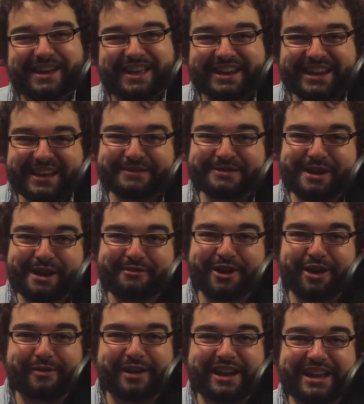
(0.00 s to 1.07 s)
my name is
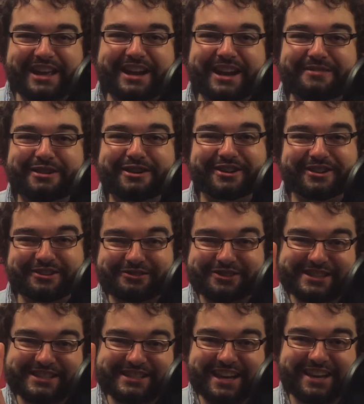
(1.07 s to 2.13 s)
Raphael Bennett, and I'm here to do
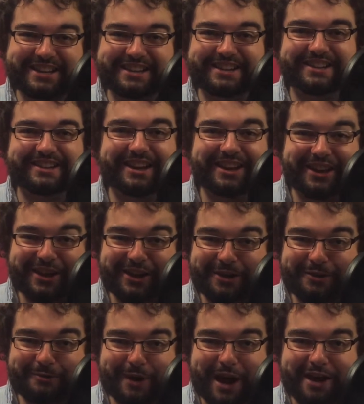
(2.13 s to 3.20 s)
a second
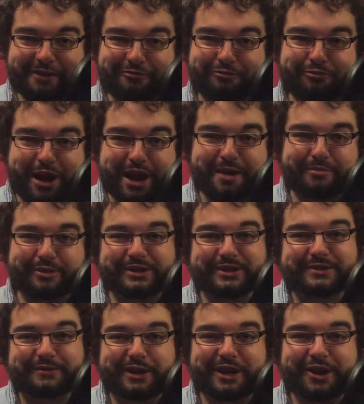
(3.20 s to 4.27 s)
Raph
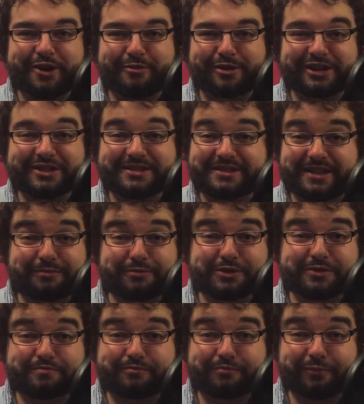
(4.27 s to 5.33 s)
Rambles video because it
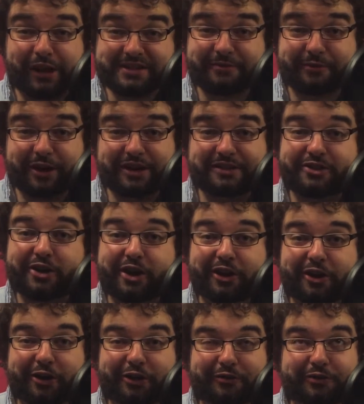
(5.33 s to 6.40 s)
was lots of fun
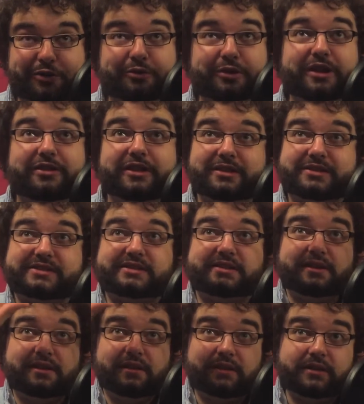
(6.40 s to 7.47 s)
talking to all of you in
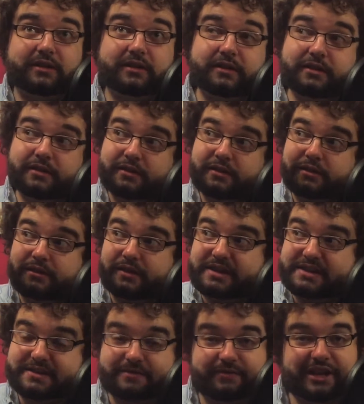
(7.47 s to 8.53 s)
this,
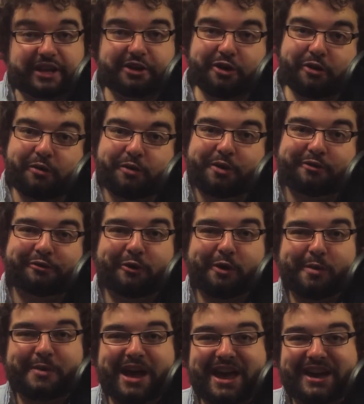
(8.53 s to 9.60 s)
this video
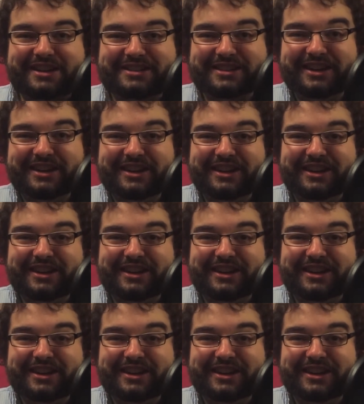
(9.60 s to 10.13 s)
format.